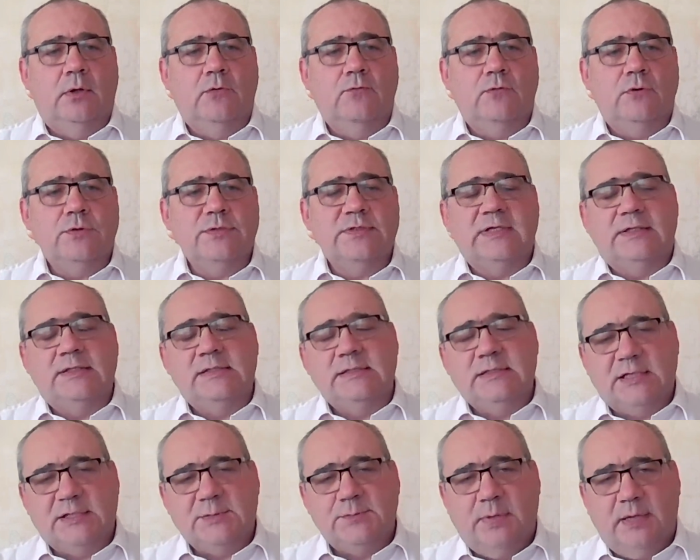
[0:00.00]
growth that
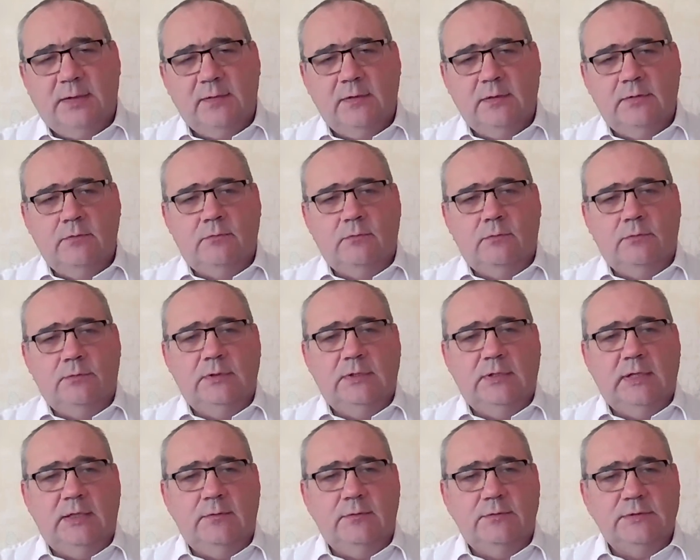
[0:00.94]
is expected around
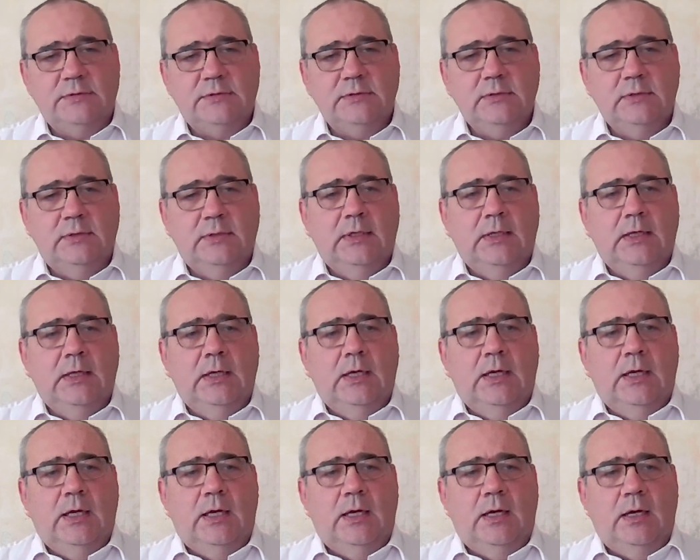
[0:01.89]
the IoT,
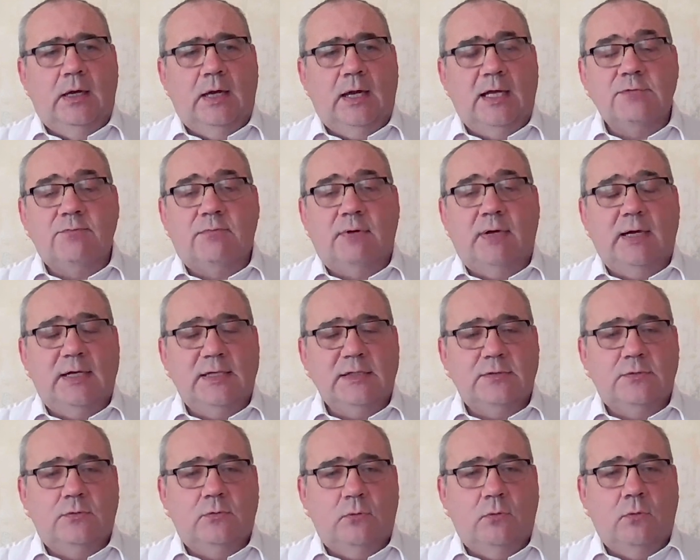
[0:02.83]
as well
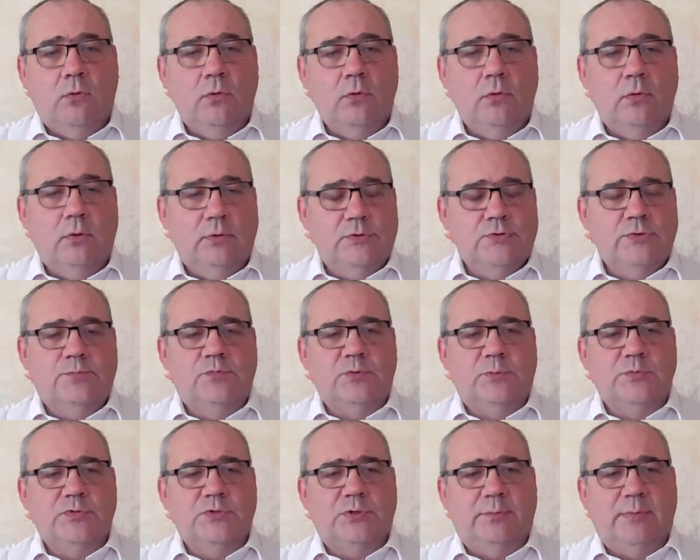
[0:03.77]
as the whole
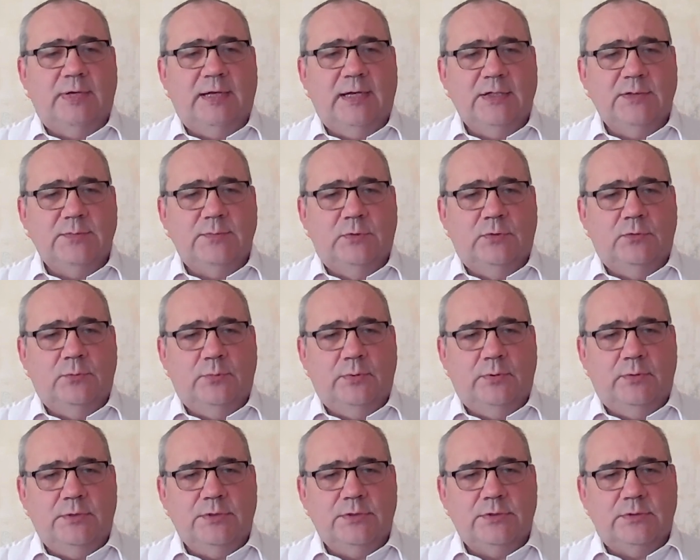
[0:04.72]
subscription management
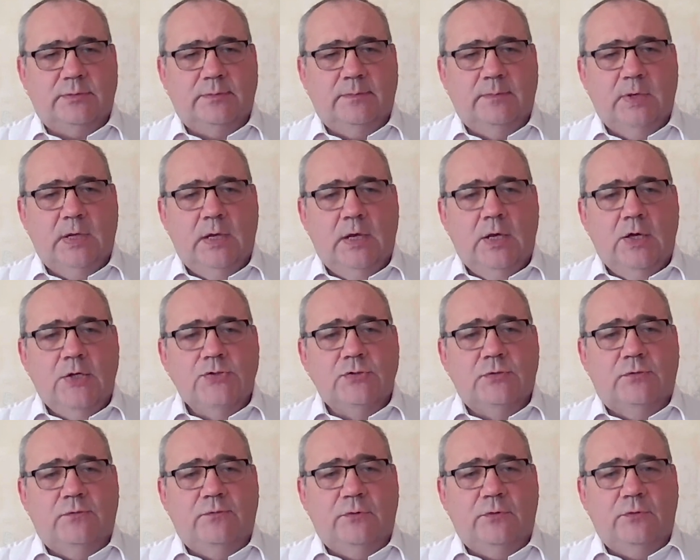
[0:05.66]
operation.
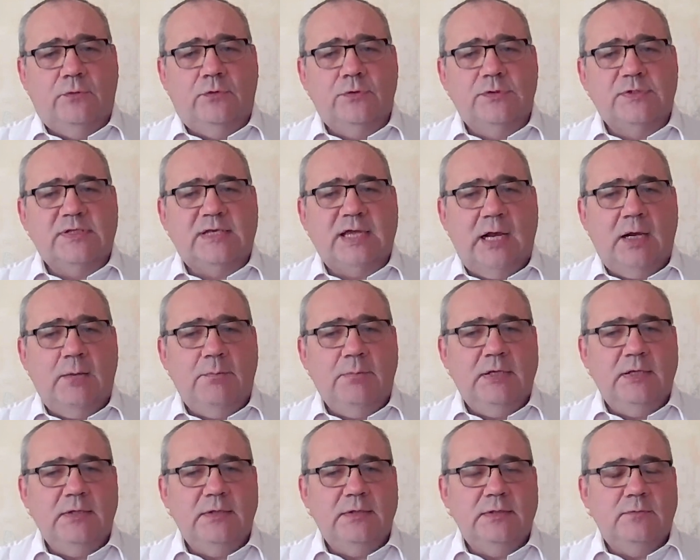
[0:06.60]
So for the
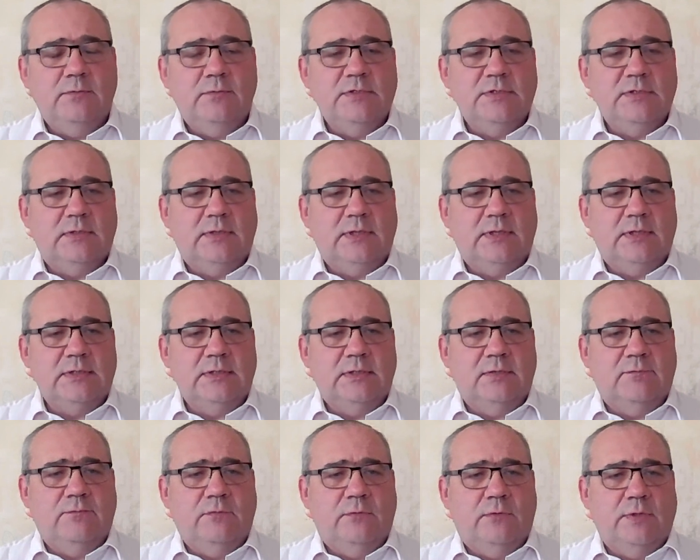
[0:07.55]
scalability reason, I
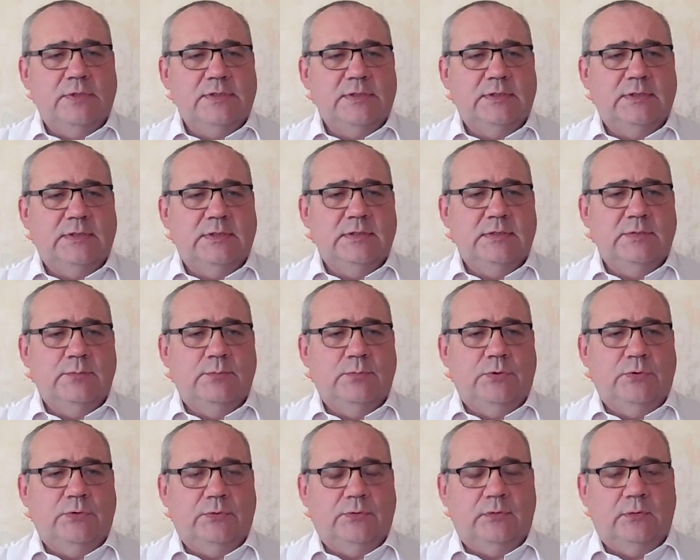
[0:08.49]
think for us it is
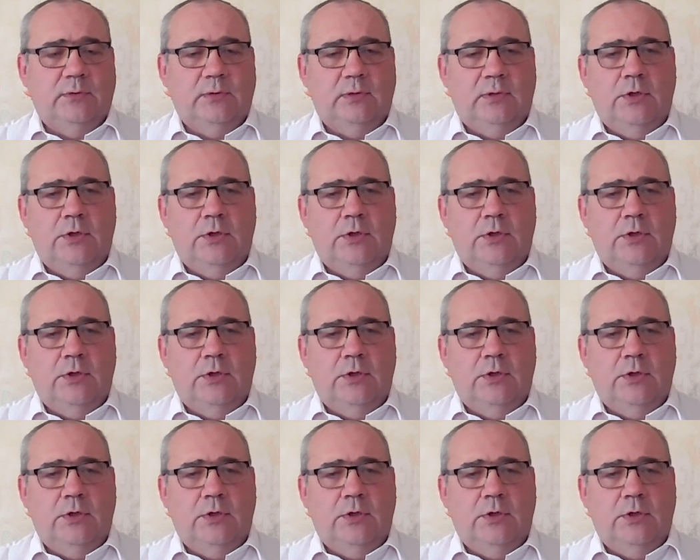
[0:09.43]
important.